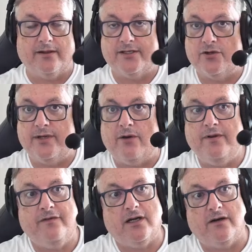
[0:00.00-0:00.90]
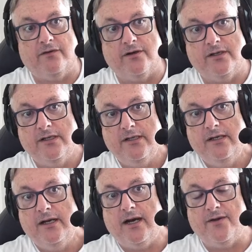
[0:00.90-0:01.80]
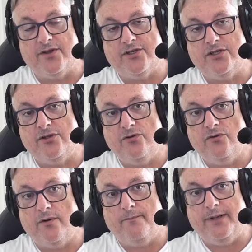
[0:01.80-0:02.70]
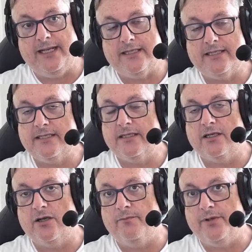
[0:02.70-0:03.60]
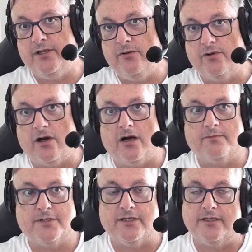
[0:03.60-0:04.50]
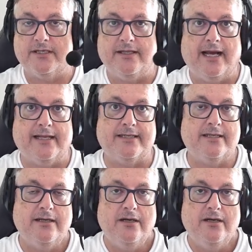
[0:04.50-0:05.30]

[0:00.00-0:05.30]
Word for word: And so now we've covered are the two biggest compute options, and that's